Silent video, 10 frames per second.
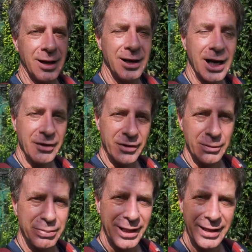I've
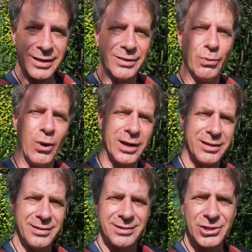completed
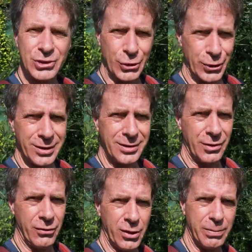one circuit
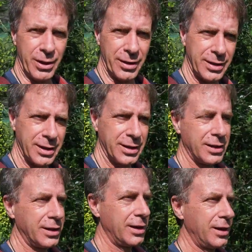of the park,
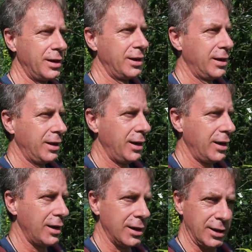
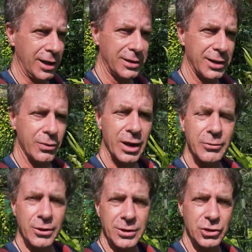and I think what I'm
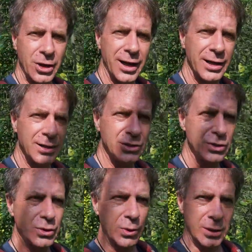going to try to
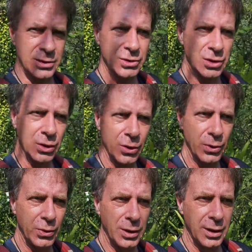do is
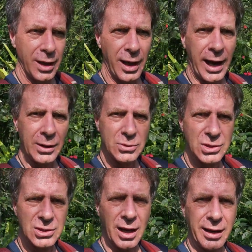go
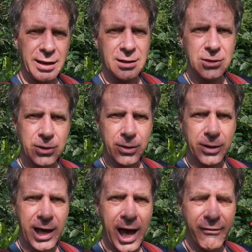outside into their
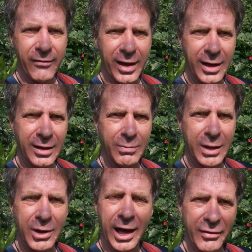cafe,
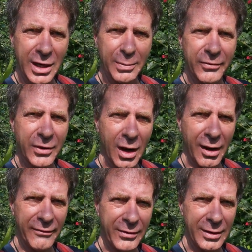maybe have a cup of
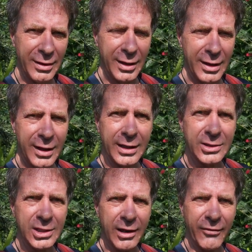coffee, and
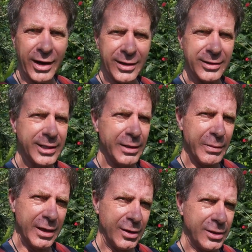see if I can come
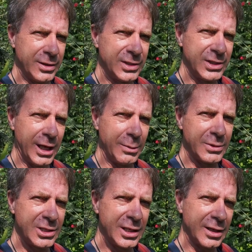in on the same
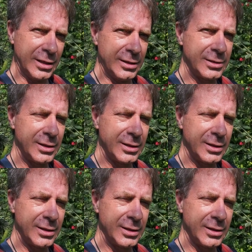ticket.